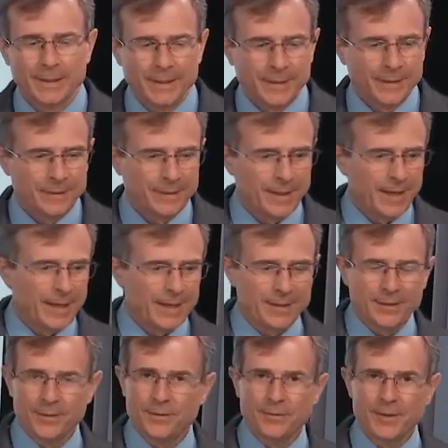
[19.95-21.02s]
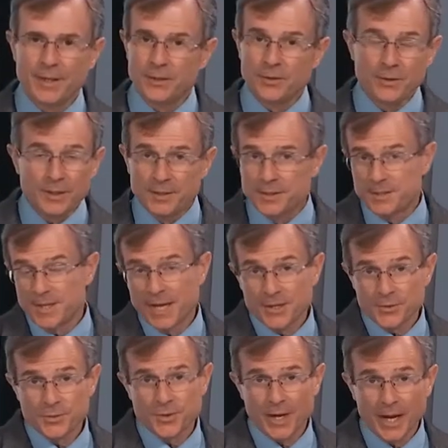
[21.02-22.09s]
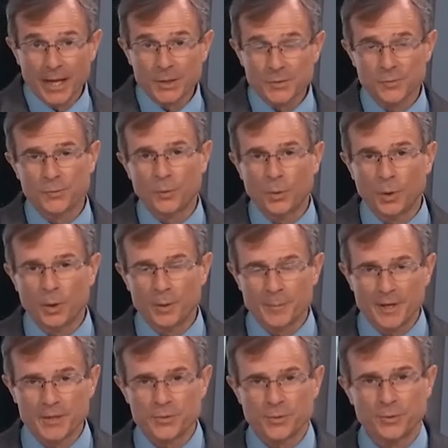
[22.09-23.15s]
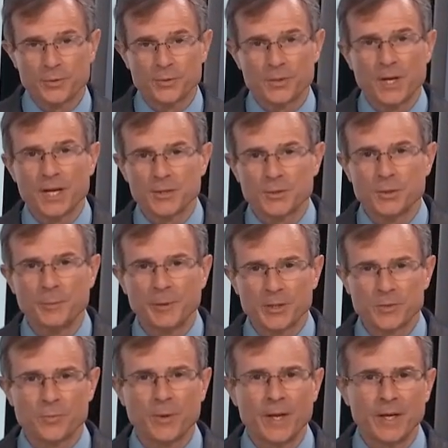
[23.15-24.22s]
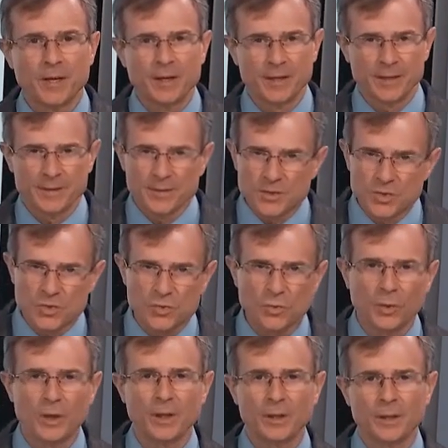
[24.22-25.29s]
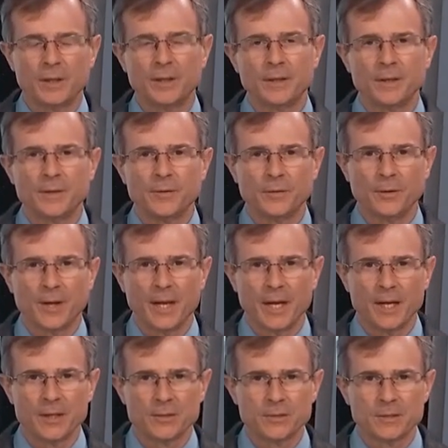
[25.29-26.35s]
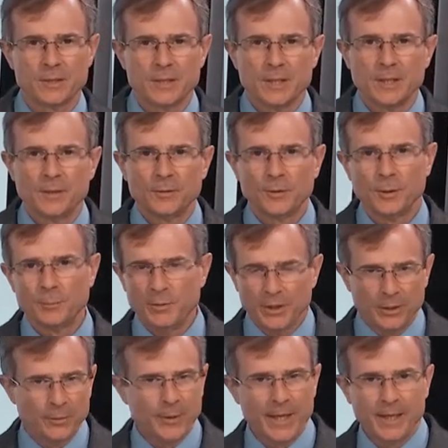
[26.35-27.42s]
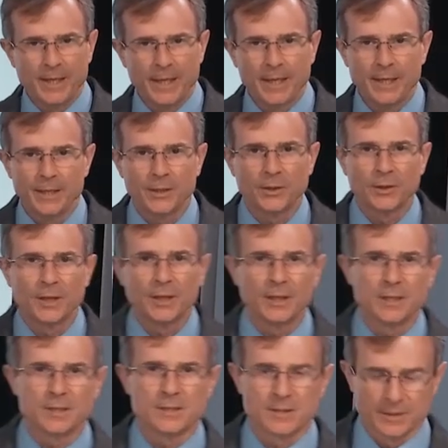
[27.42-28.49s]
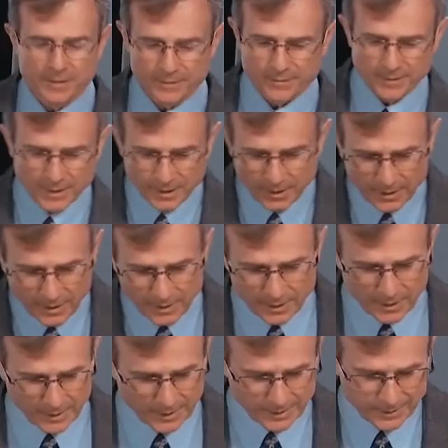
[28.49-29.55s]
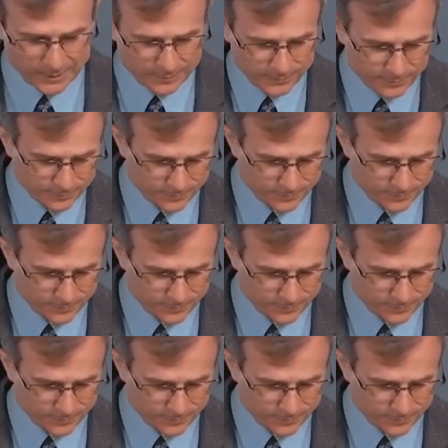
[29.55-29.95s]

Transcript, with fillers: that, that you need to test your house for to make sure there's not too much radon in the soil underneath your house. It could be irradiating your kids and um,